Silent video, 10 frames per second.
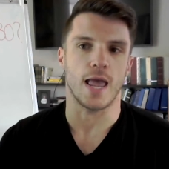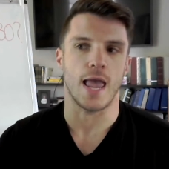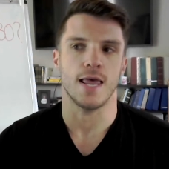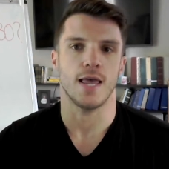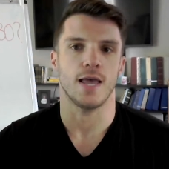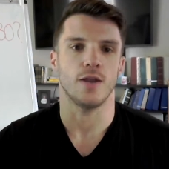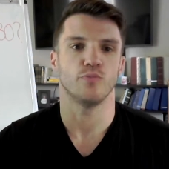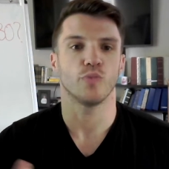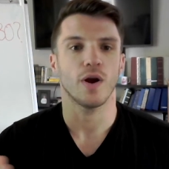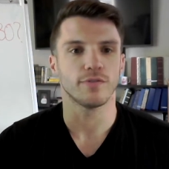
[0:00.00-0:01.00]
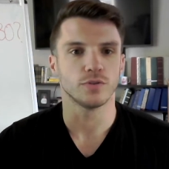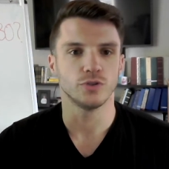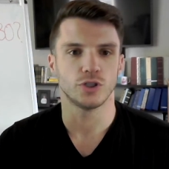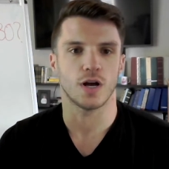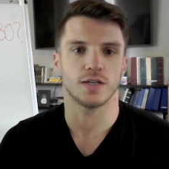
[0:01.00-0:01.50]
and, and
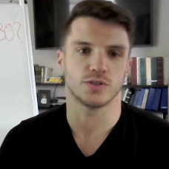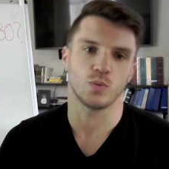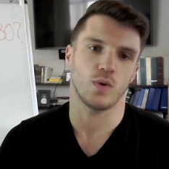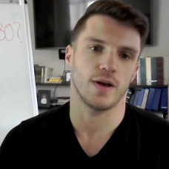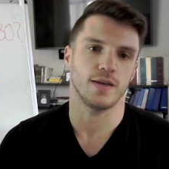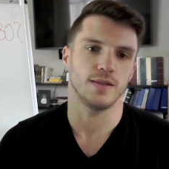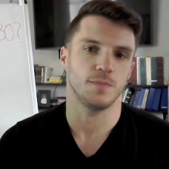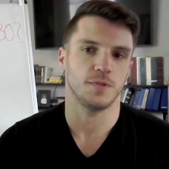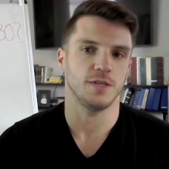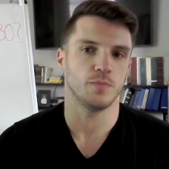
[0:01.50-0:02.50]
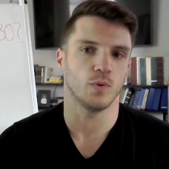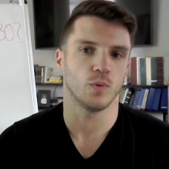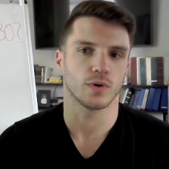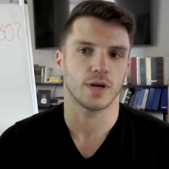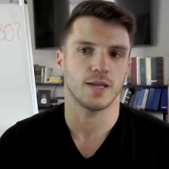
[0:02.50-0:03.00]
revolutionized the way that people
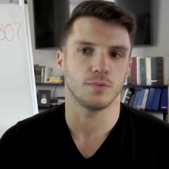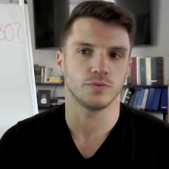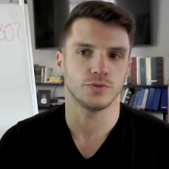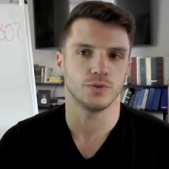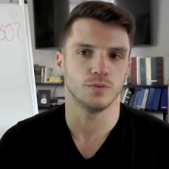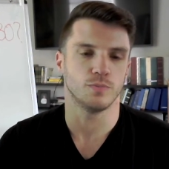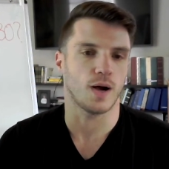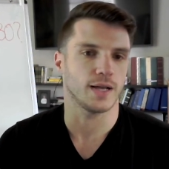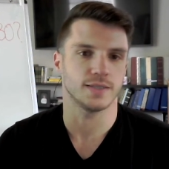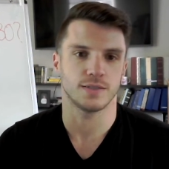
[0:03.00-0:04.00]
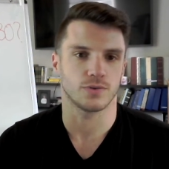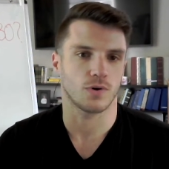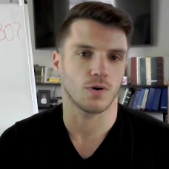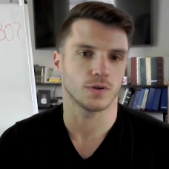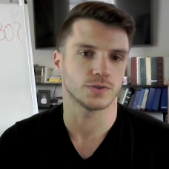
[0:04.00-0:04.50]
were able to buy and sell
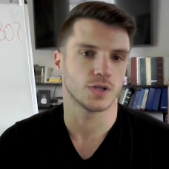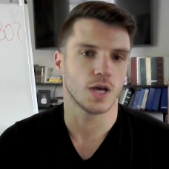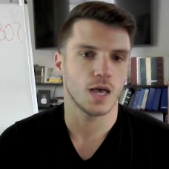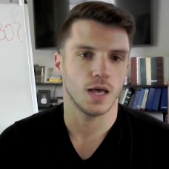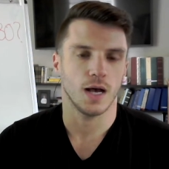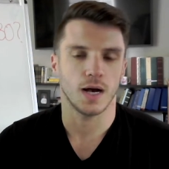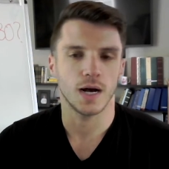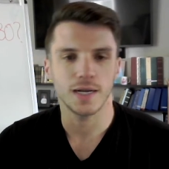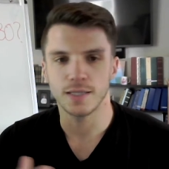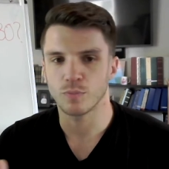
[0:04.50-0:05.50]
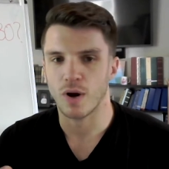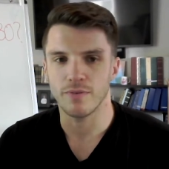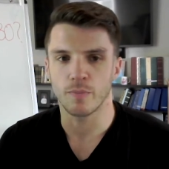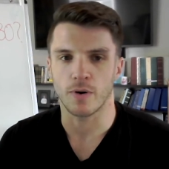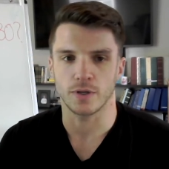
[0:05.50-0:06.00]
cars uh, in the
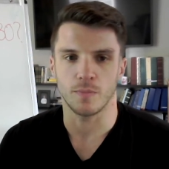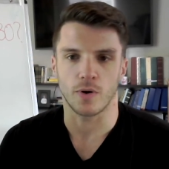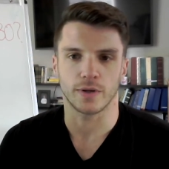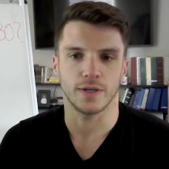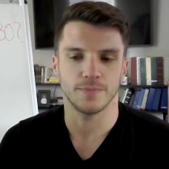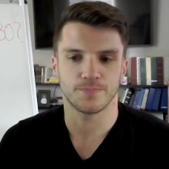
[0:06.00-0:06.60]
private party market.